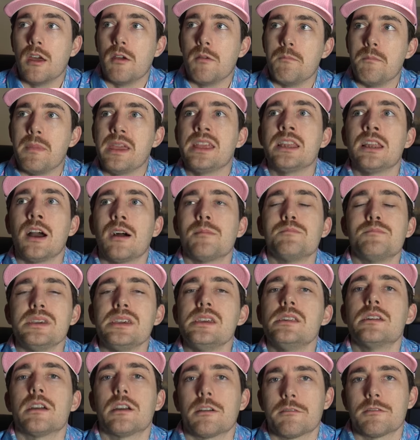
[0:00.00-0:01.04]
may not
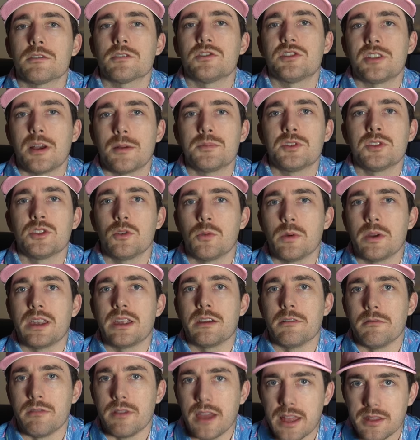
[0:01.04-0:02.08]
be there for subsequent
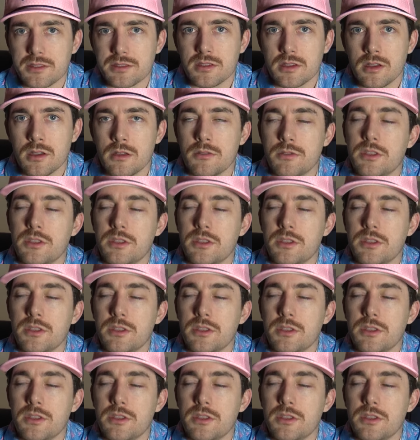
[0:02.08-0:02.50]
events.